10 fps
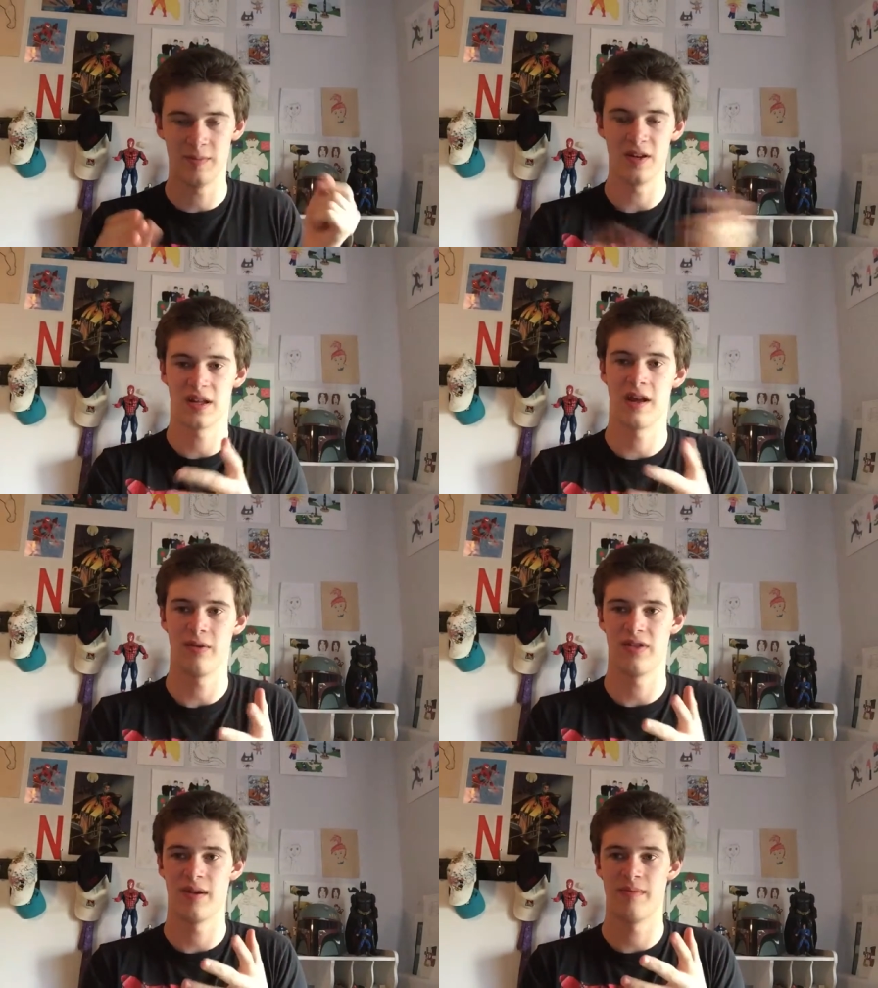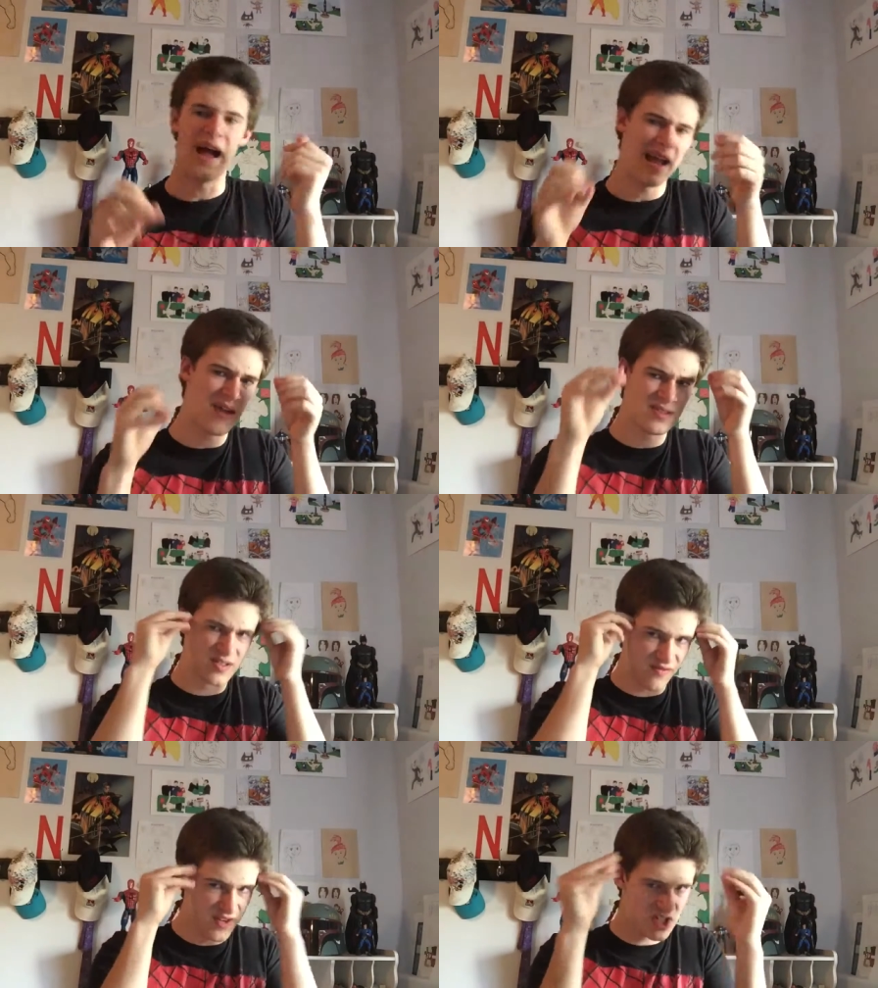communicate with them, I had
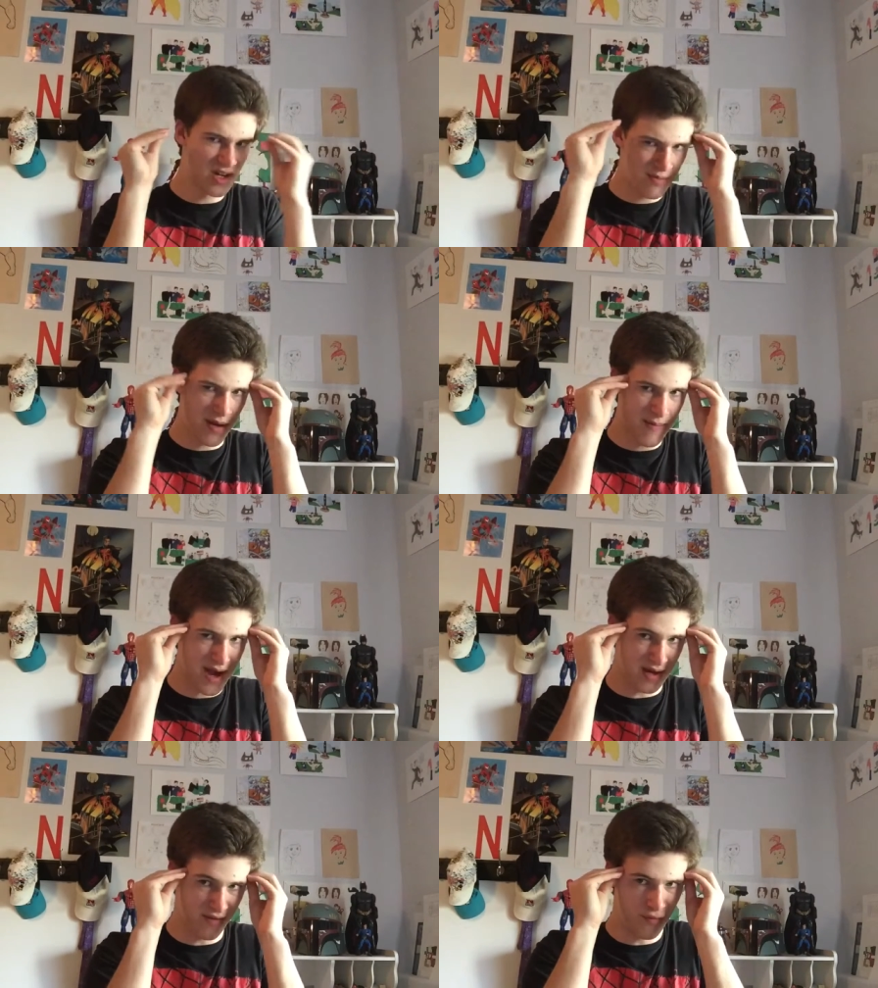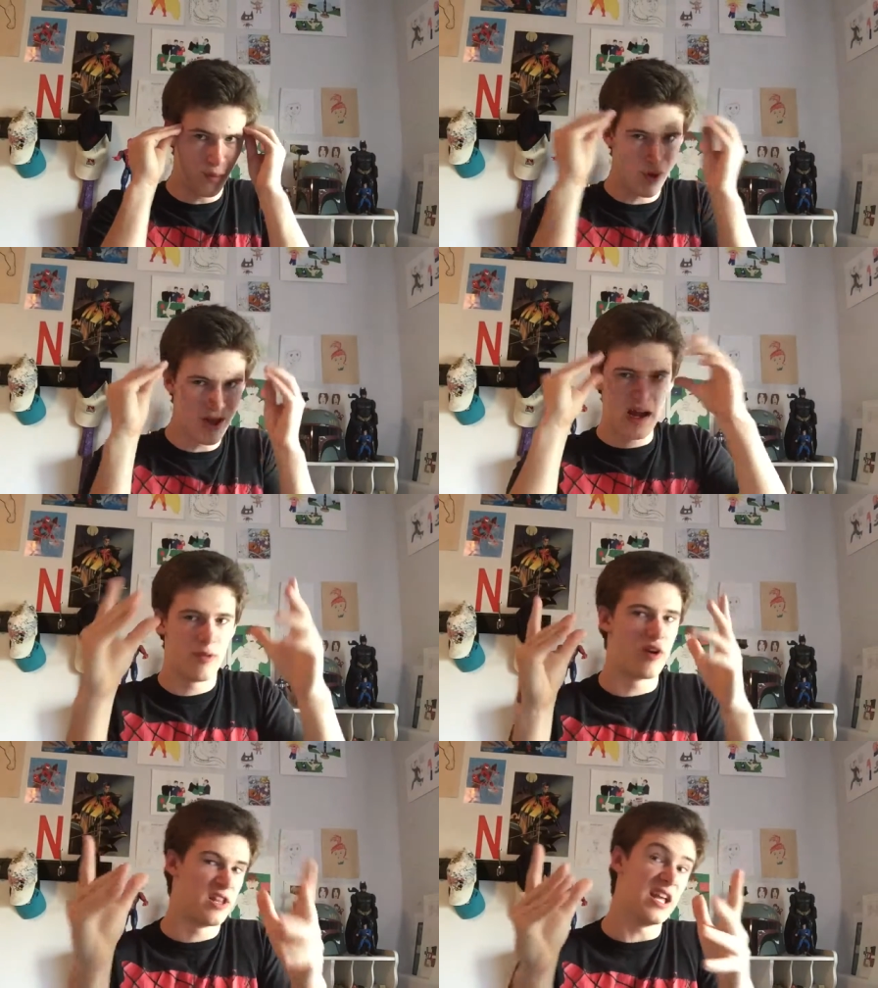this vision in my mind of what I
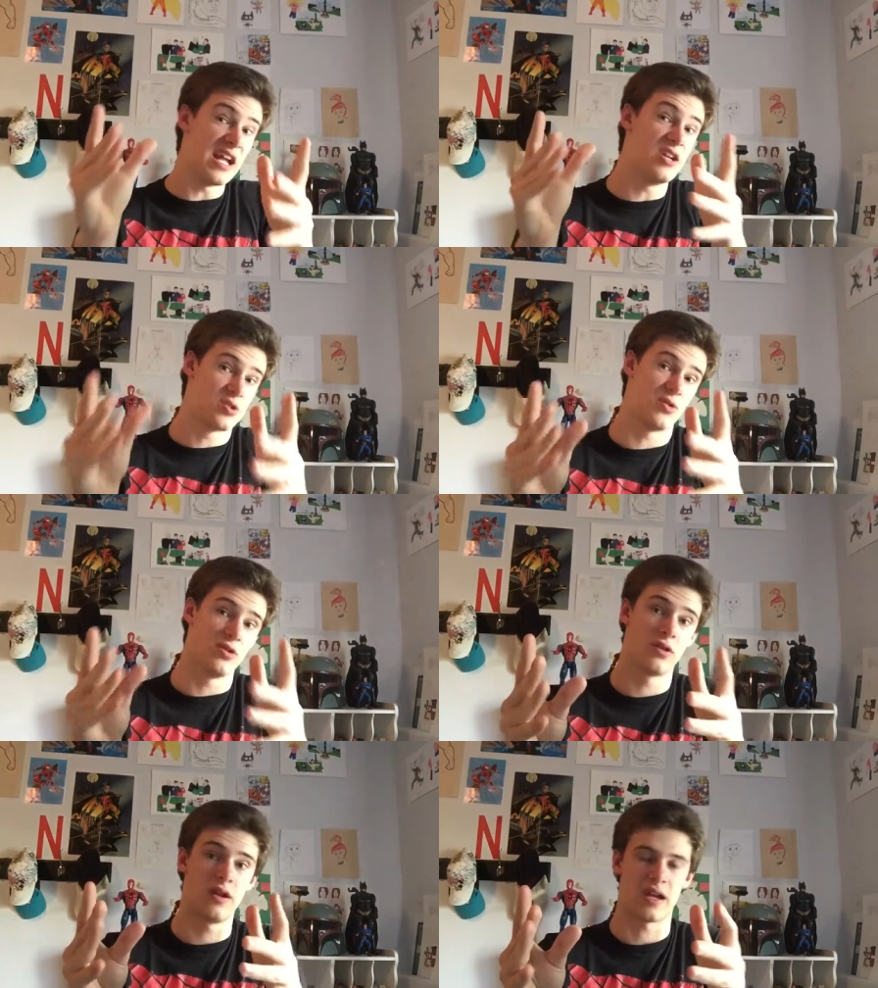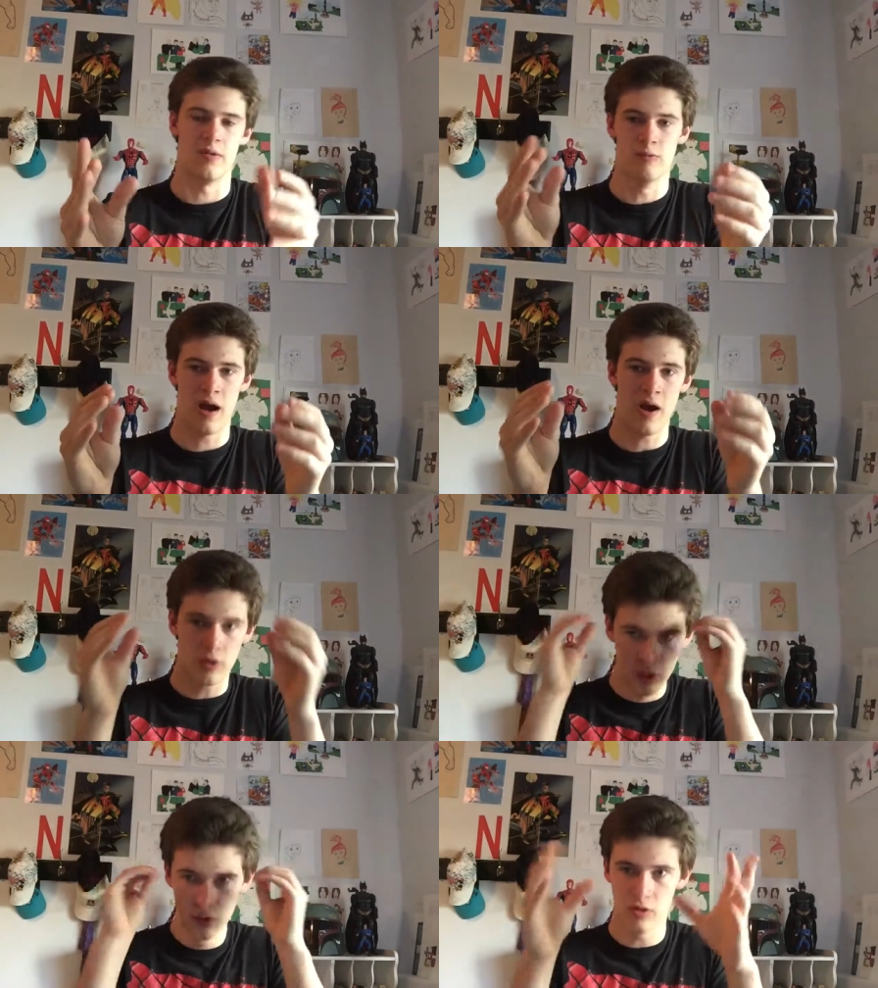wanted the Hadeshorn to look like and how
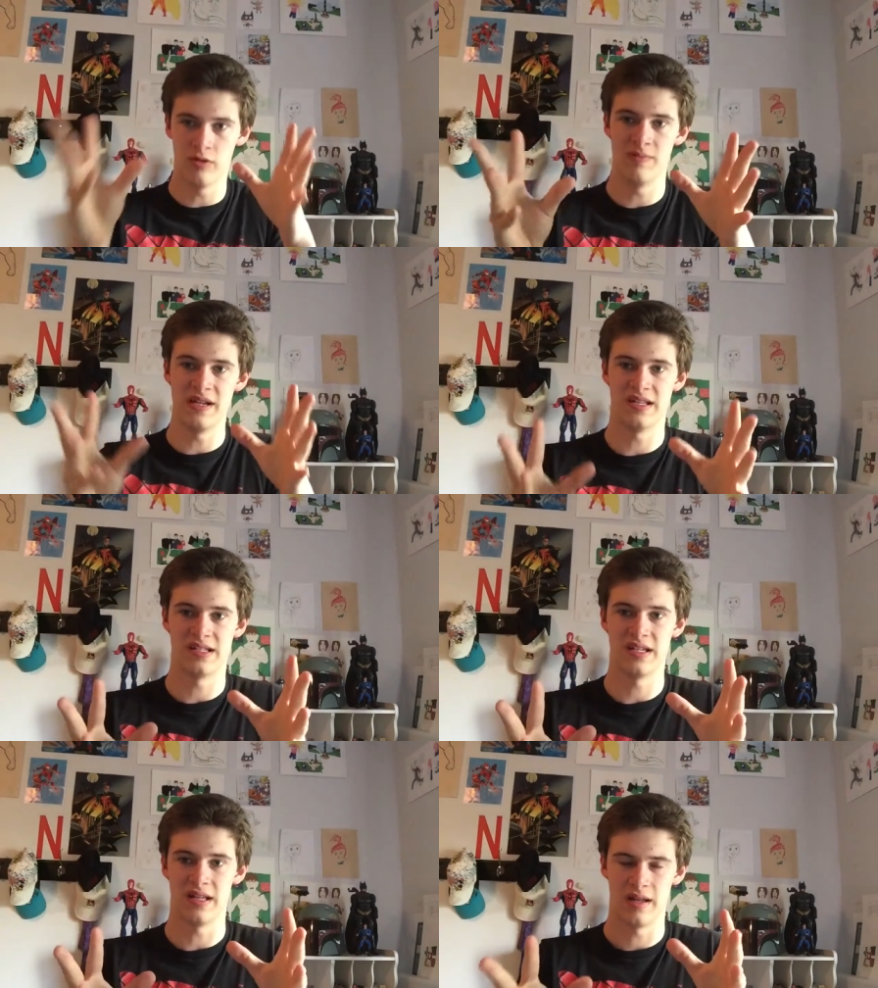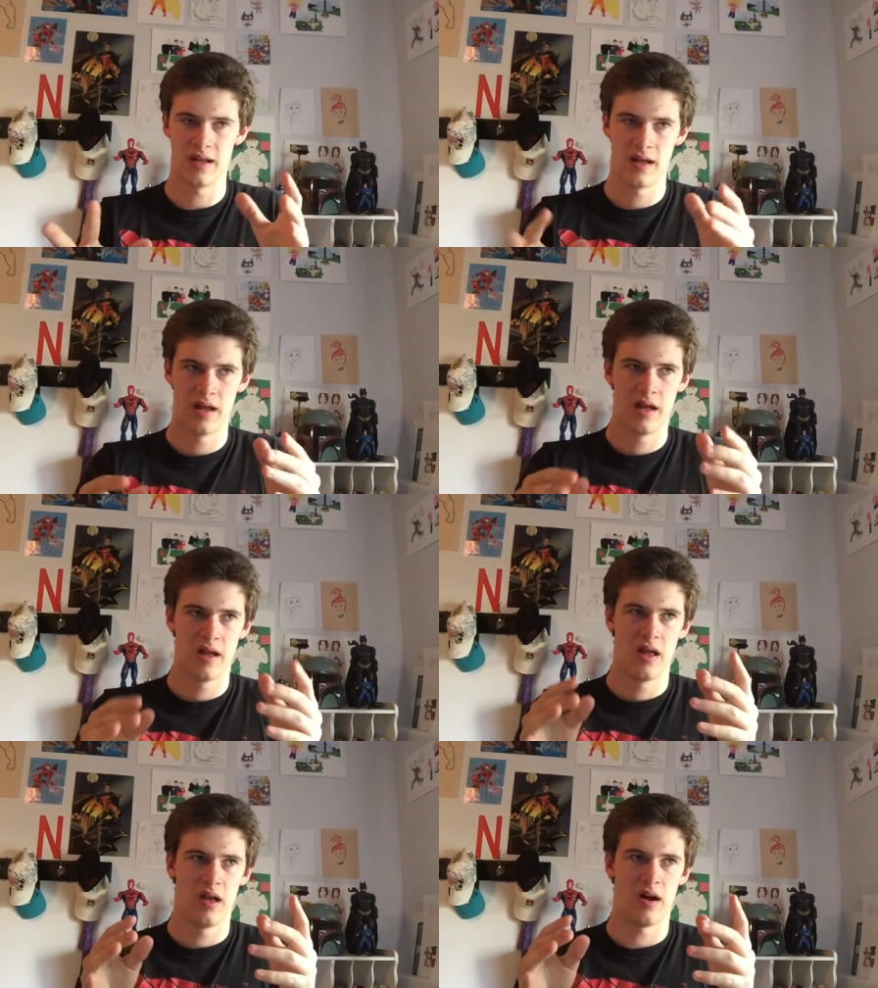cool it would be to see it
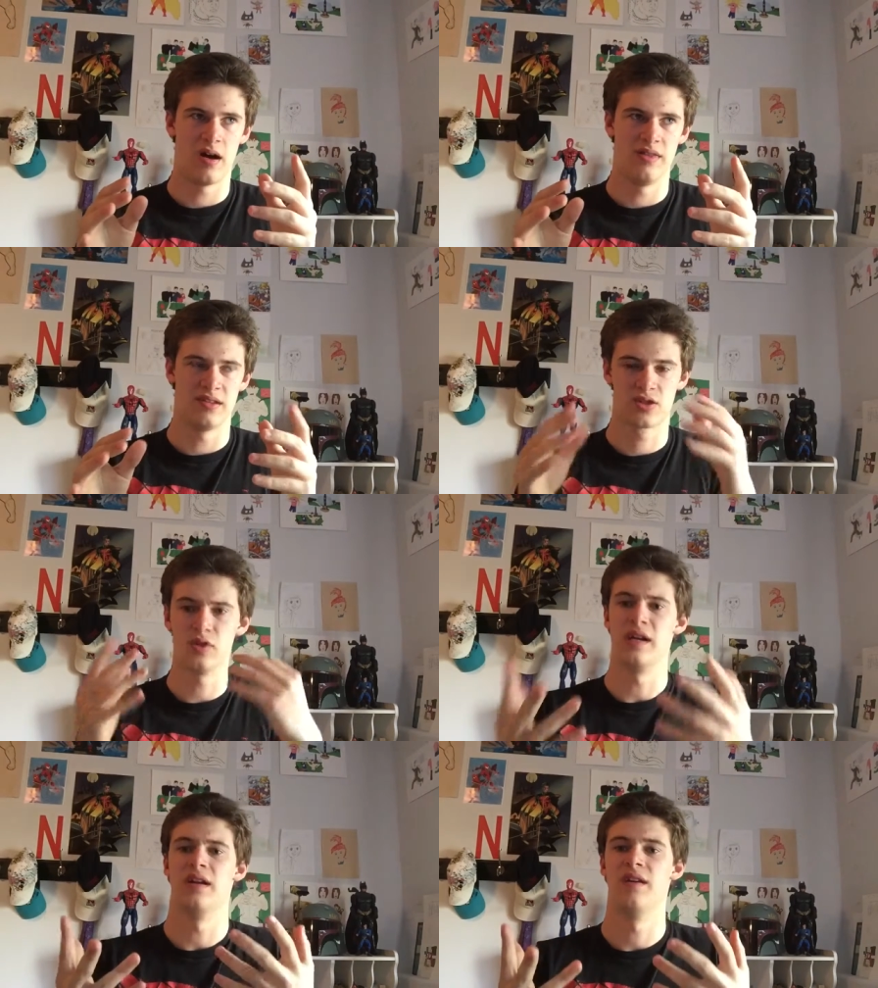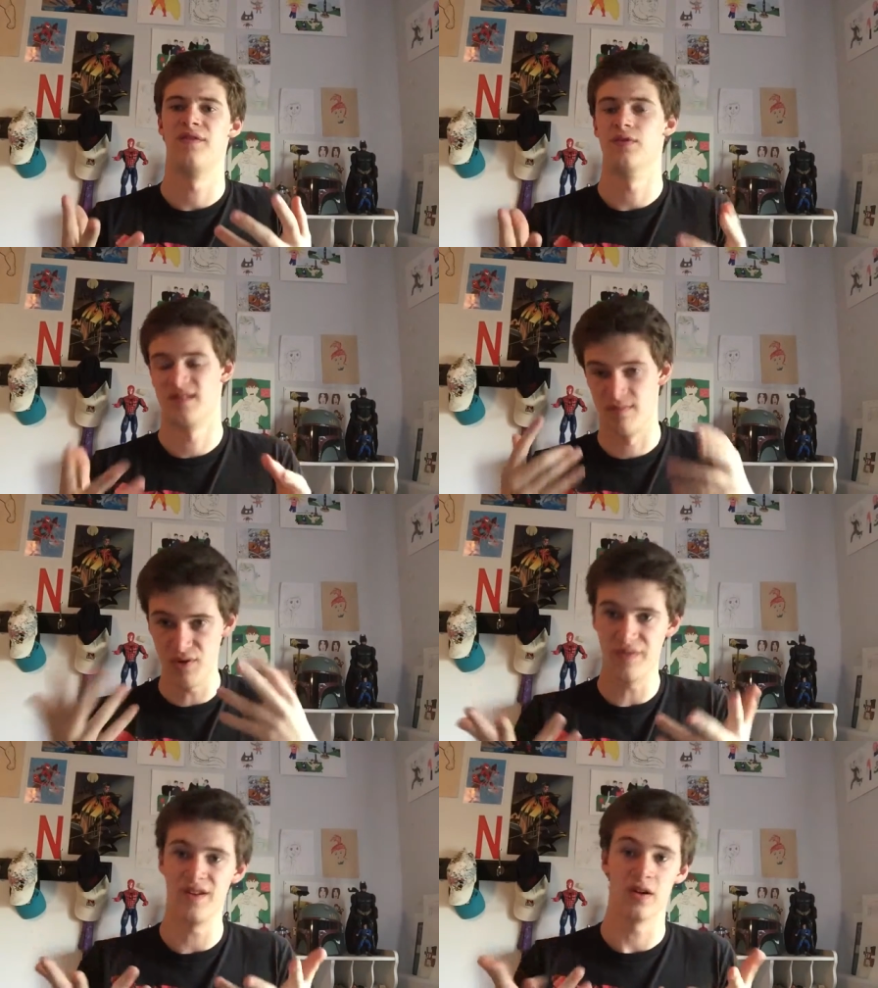on the screen if it was a
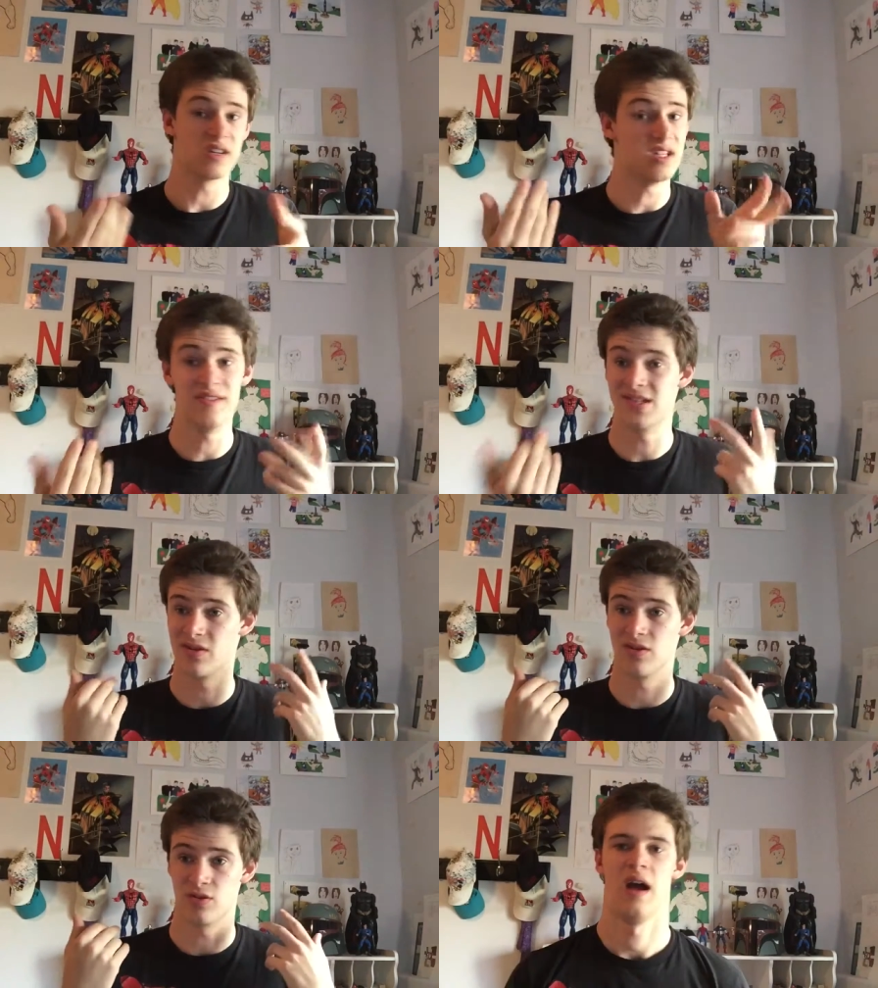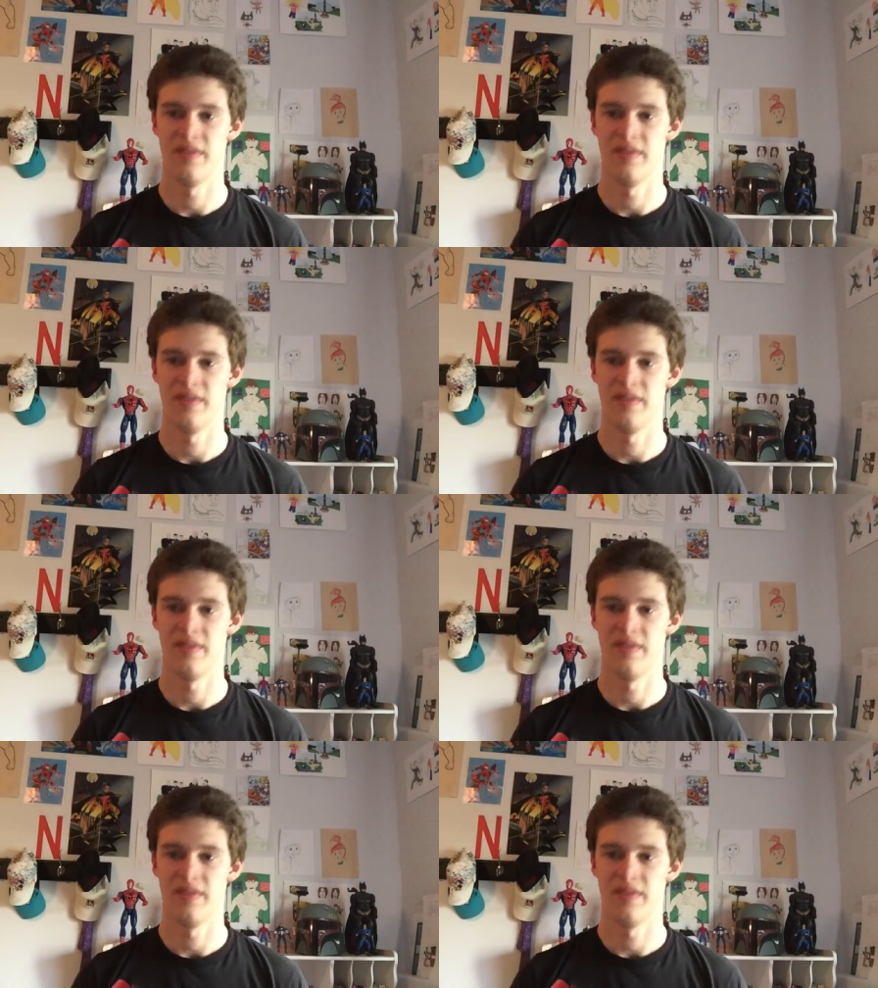movie or a TV series.